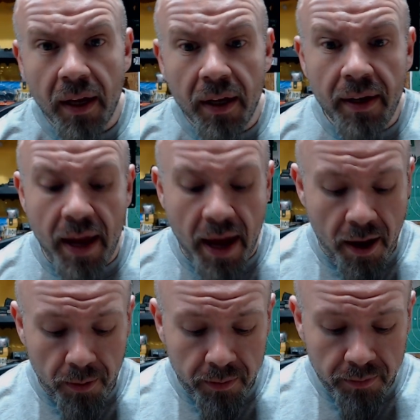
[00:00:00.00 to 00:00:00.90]

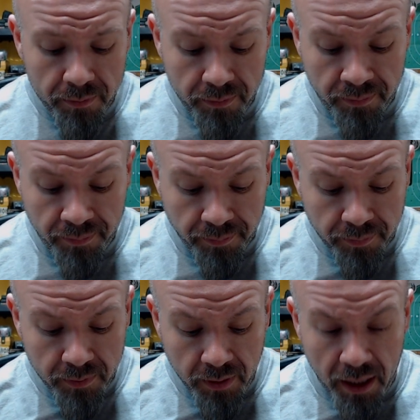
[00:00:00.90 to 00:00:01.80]
Now,
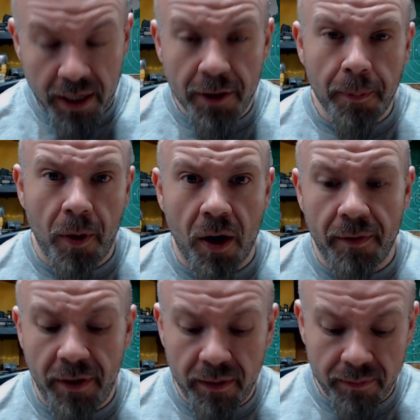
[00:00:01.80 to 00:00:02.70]
another part
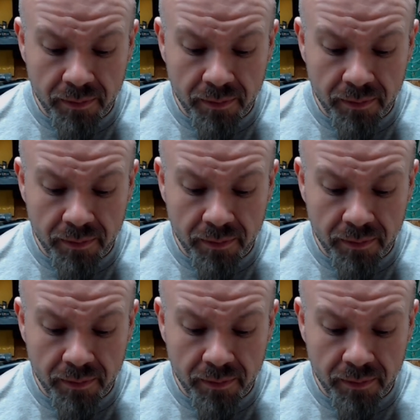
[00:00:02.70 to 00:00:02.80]
of it,